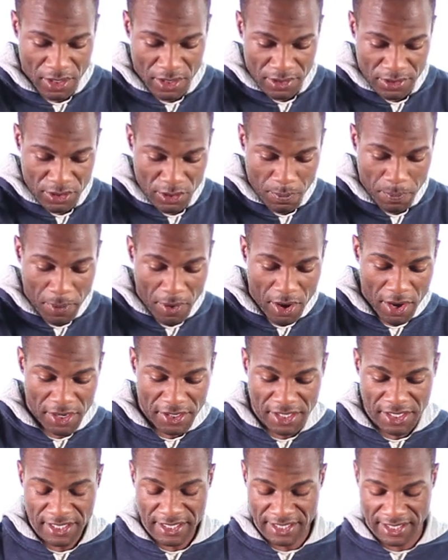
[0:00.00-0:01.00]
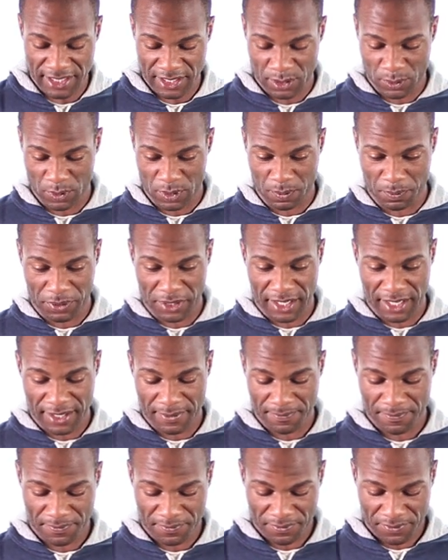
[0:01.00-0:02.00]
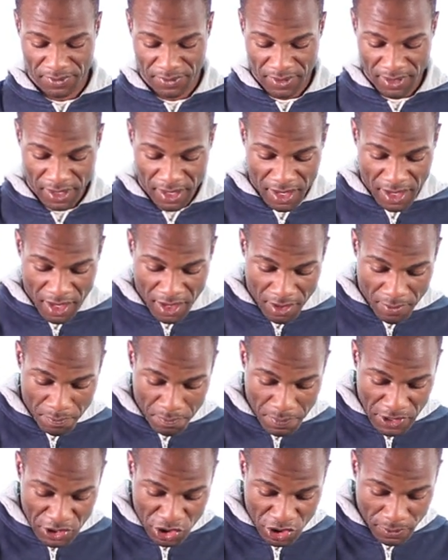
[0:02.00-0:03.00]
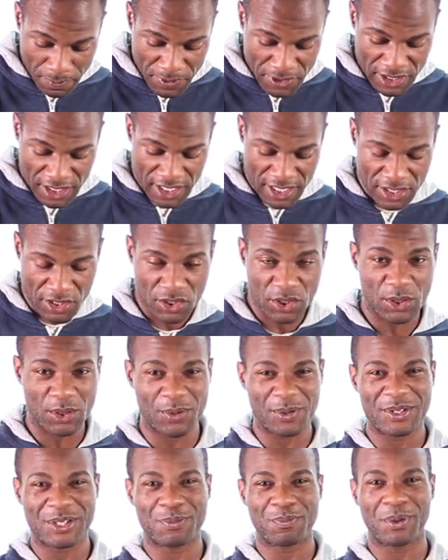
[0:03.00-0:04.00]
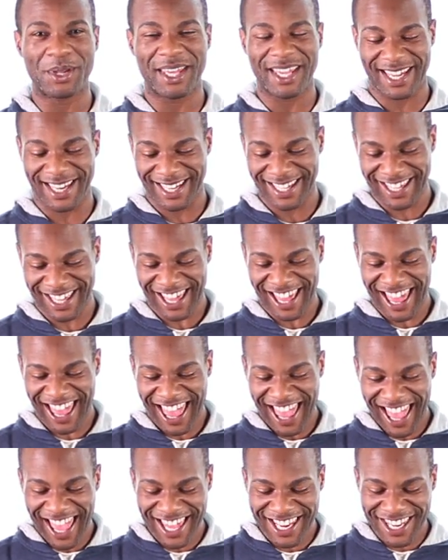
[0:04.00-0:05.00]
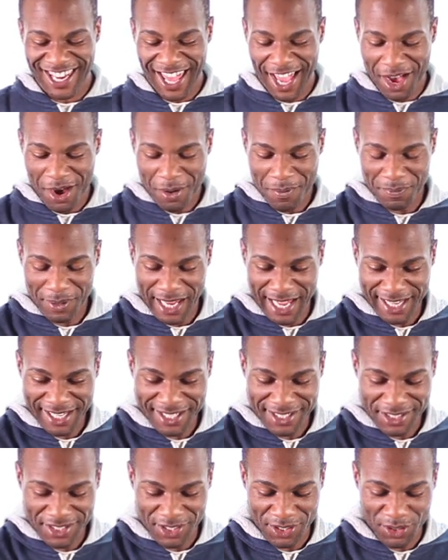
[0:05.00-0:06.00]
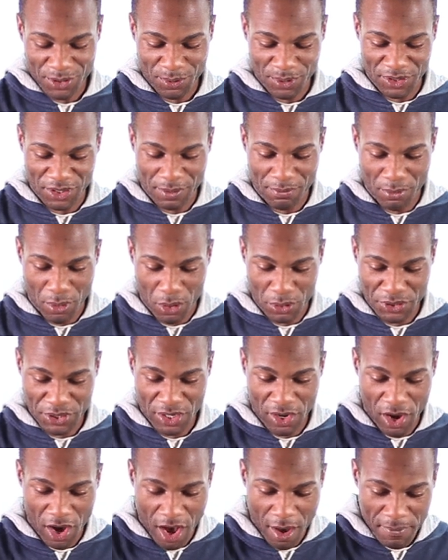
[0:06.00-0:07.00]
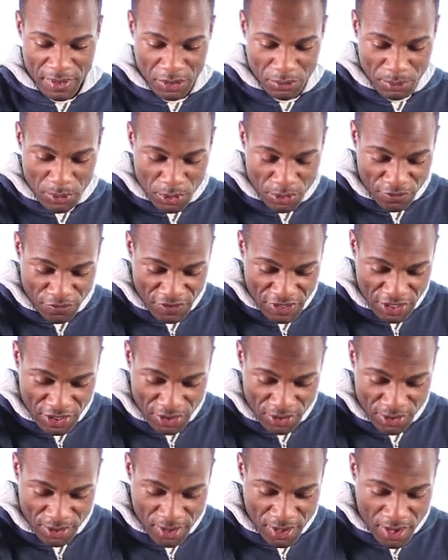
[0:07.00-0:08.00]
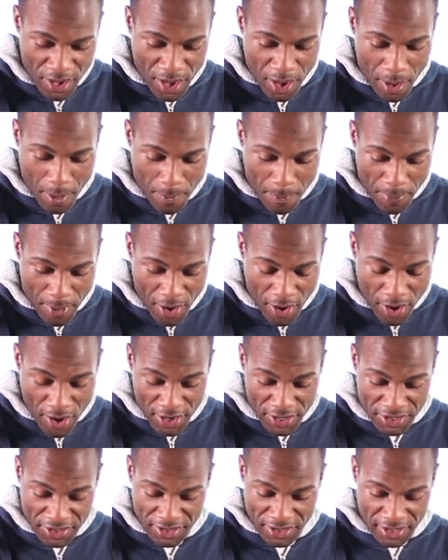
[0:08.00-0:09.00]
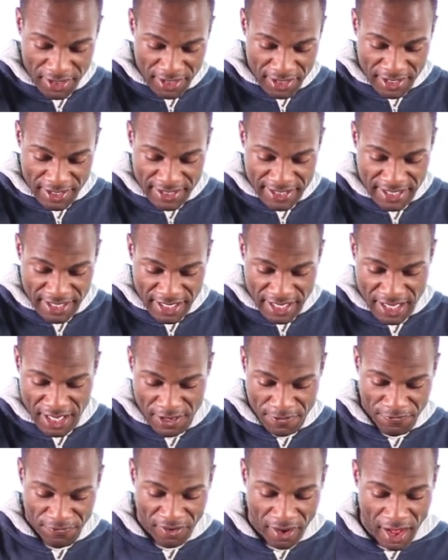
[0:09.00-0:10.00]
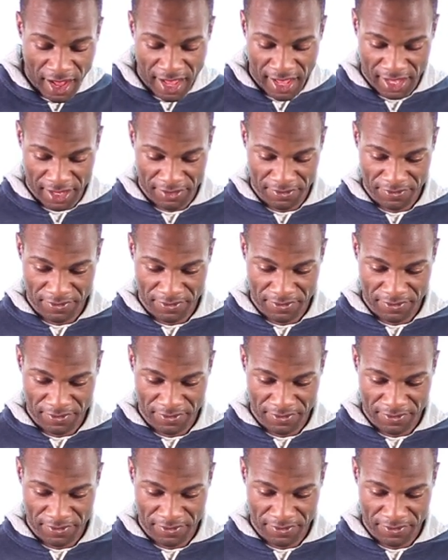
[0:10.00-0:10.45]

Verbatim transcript: So pawn to d6 was played, bishop to e2 was played, and now black continued with the most common move here, pawn to e5.